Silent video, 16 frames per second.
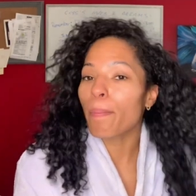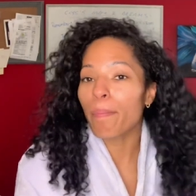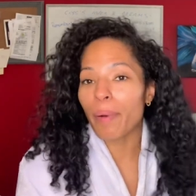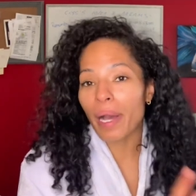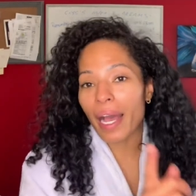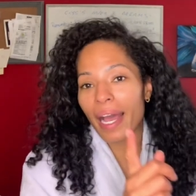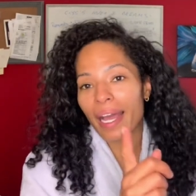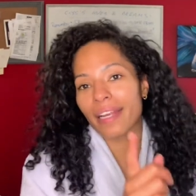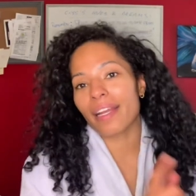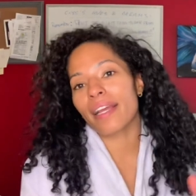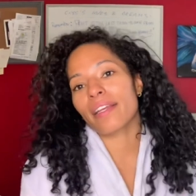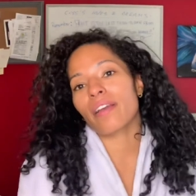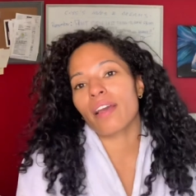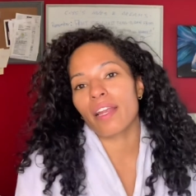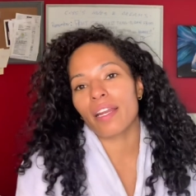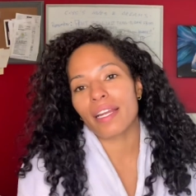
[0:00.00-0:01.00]
But I
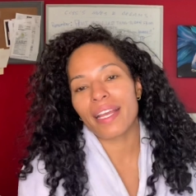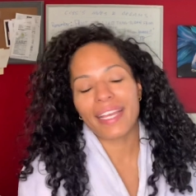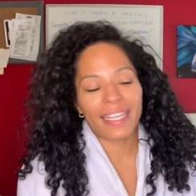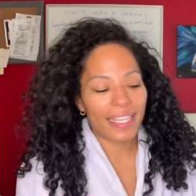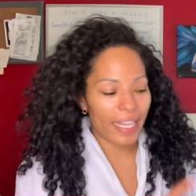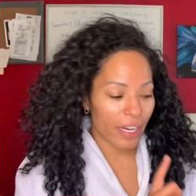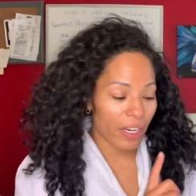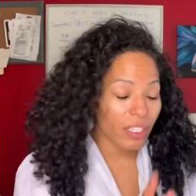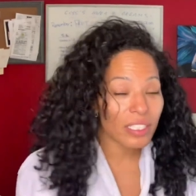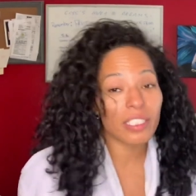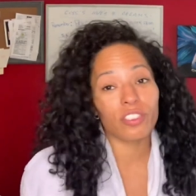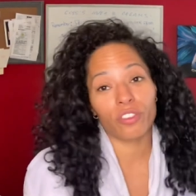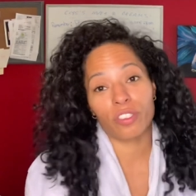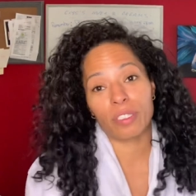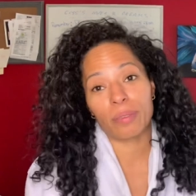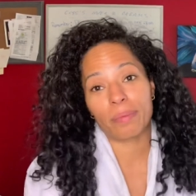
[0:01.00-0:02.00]
got a
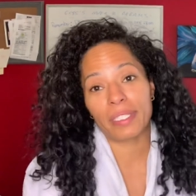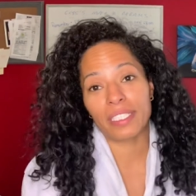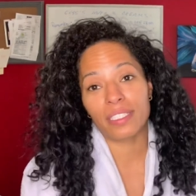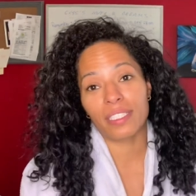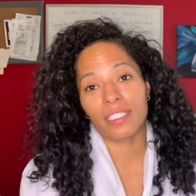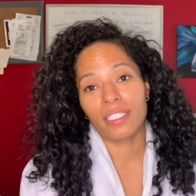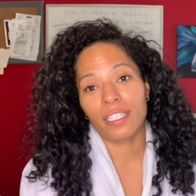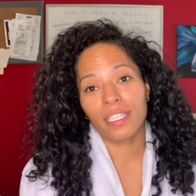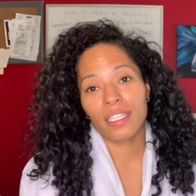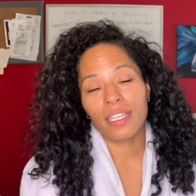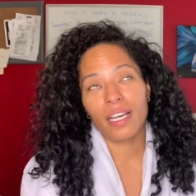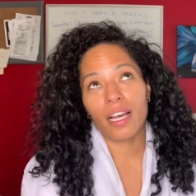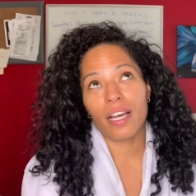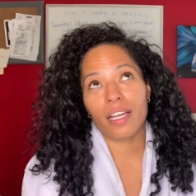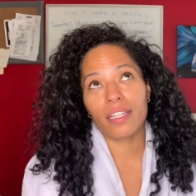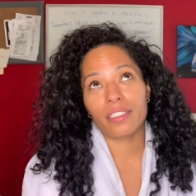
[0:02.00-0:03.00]
keratin treatment.
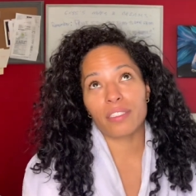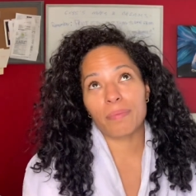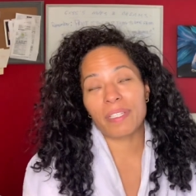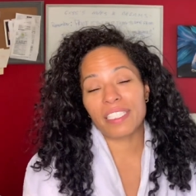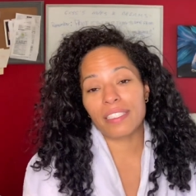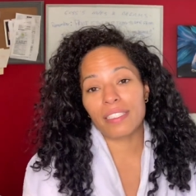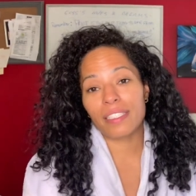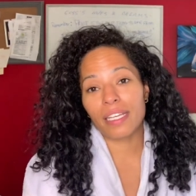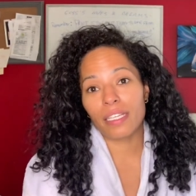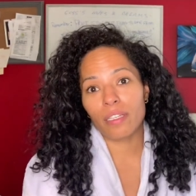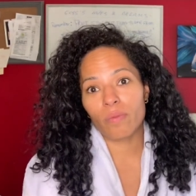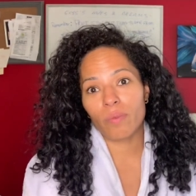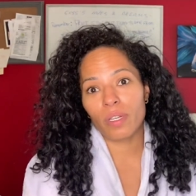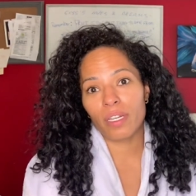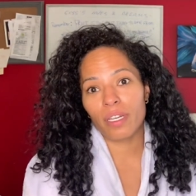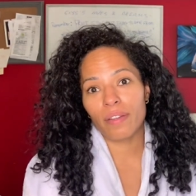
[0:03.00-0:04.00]
Uh, this is my
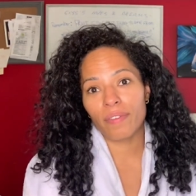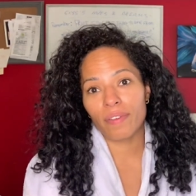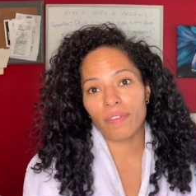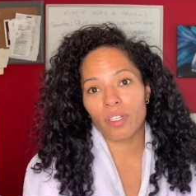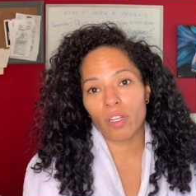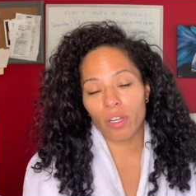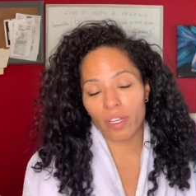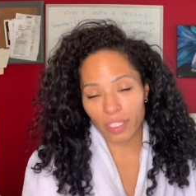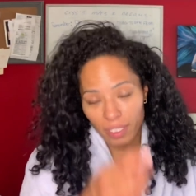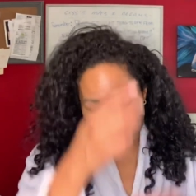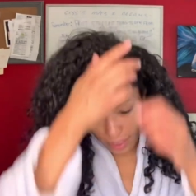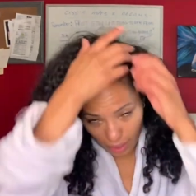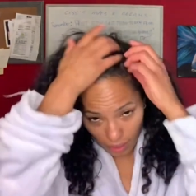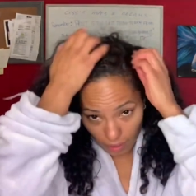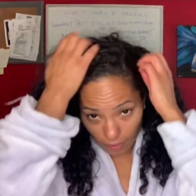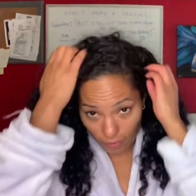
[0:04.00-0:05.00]
second one I've ever gotten.
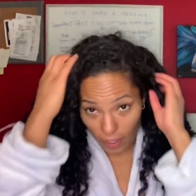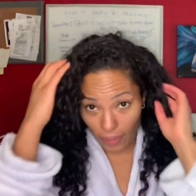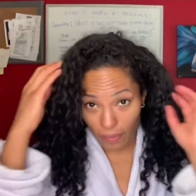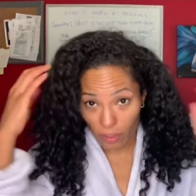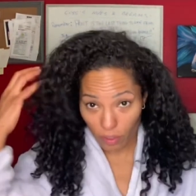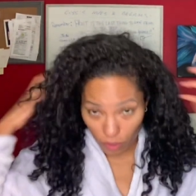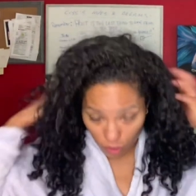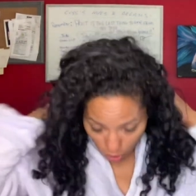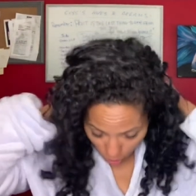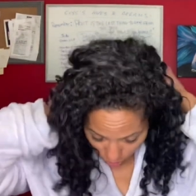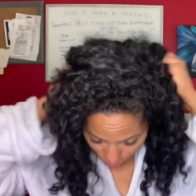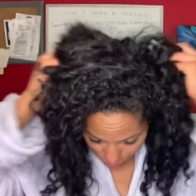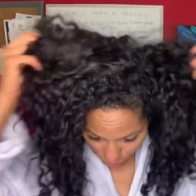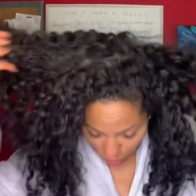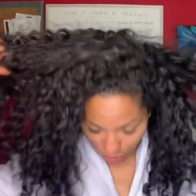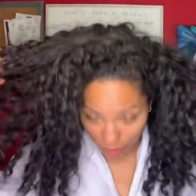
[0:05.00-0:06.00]
It's a
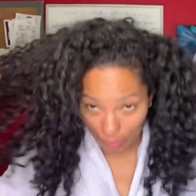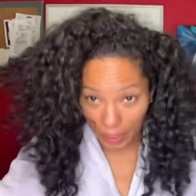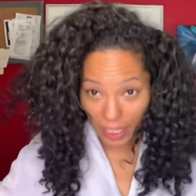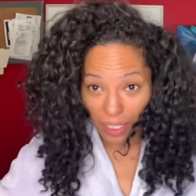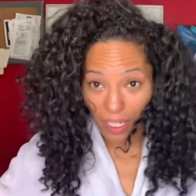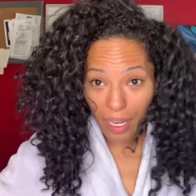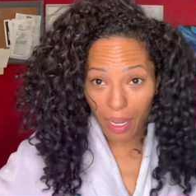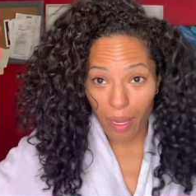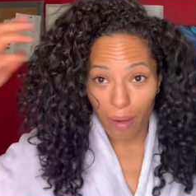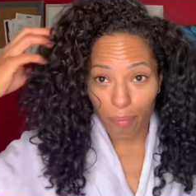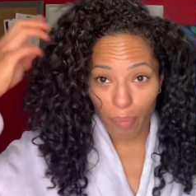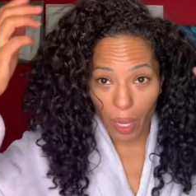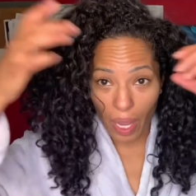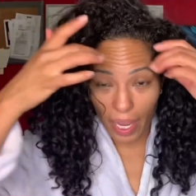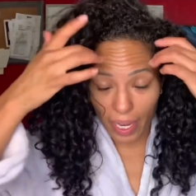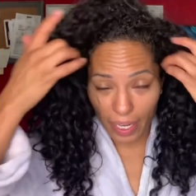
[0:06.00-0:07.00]
$500 treatment.
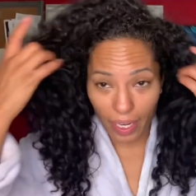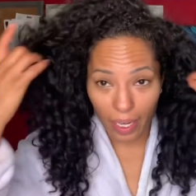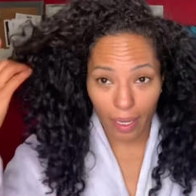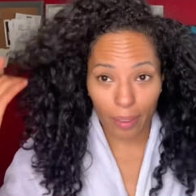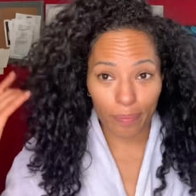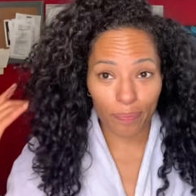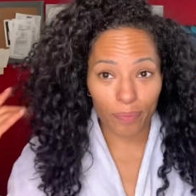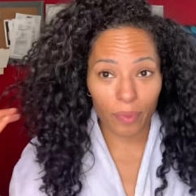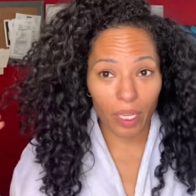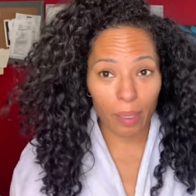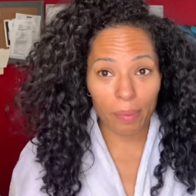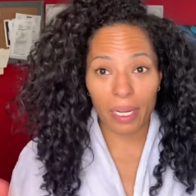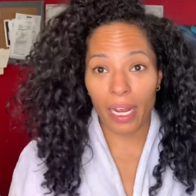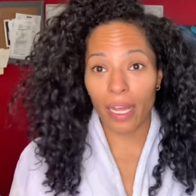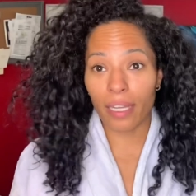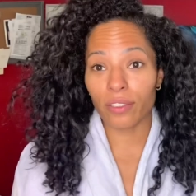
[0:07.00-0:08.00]
But um, I'm
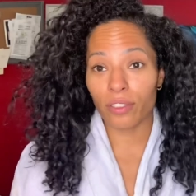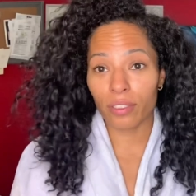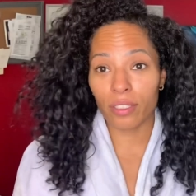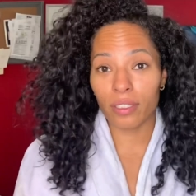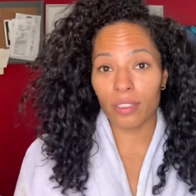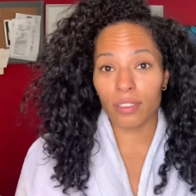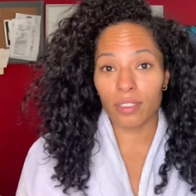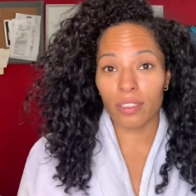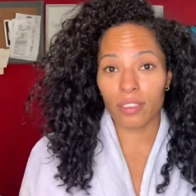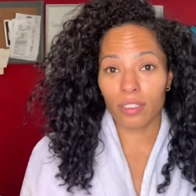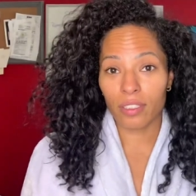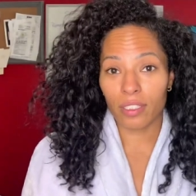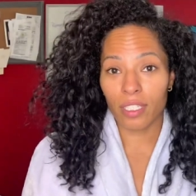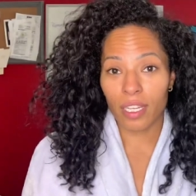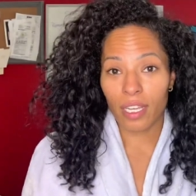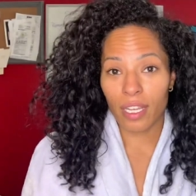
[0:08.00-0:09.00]
an actor
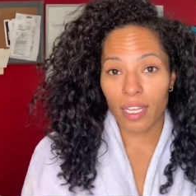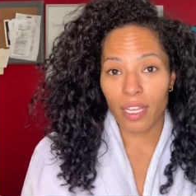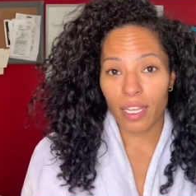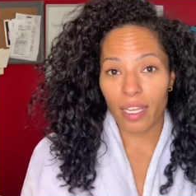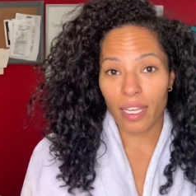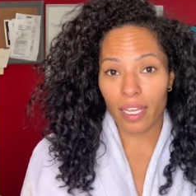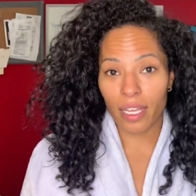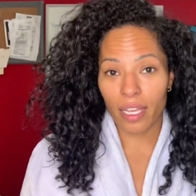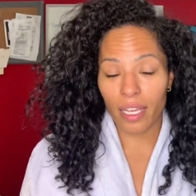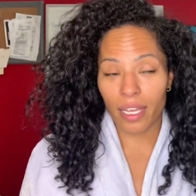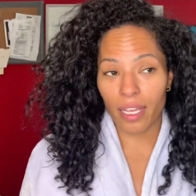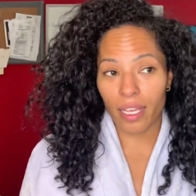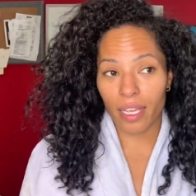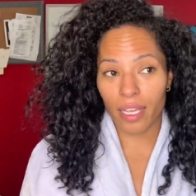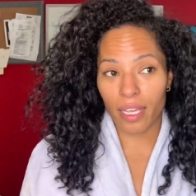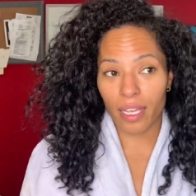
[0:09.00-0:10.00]

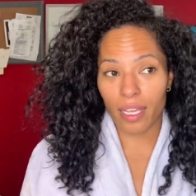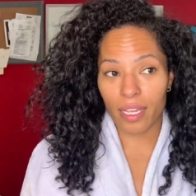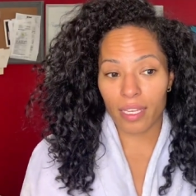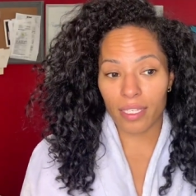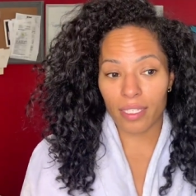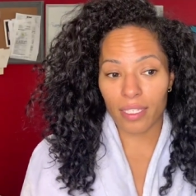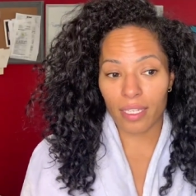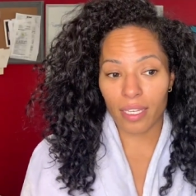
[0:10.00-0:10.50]
and...